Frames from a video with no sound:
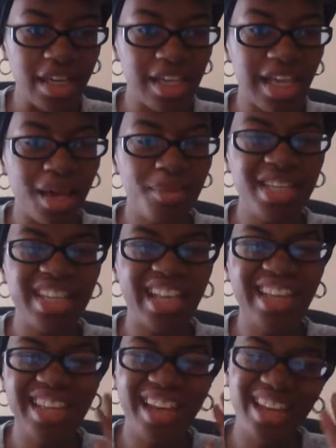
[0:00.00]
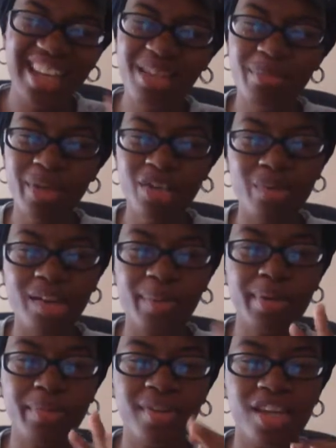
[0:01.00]
I go. I mean, I, I like being
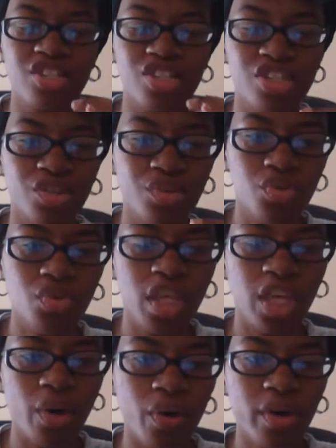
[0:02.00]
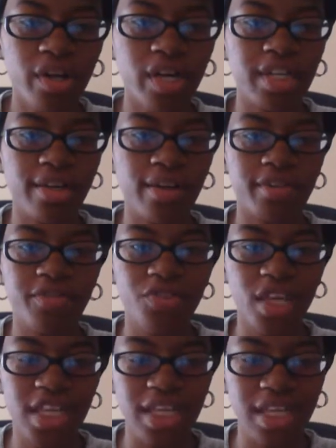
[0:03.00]
around people that actually show who they are and aren't
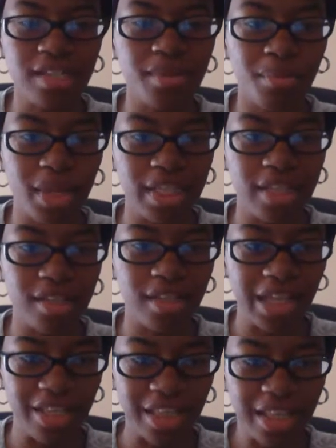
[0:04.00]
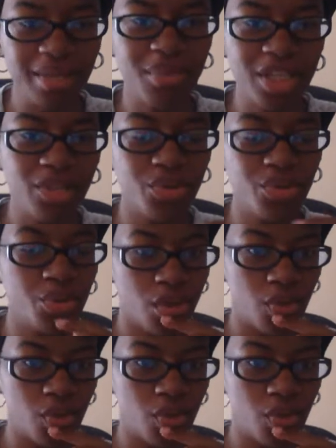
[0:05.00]
faking it to make it. Like, let me know who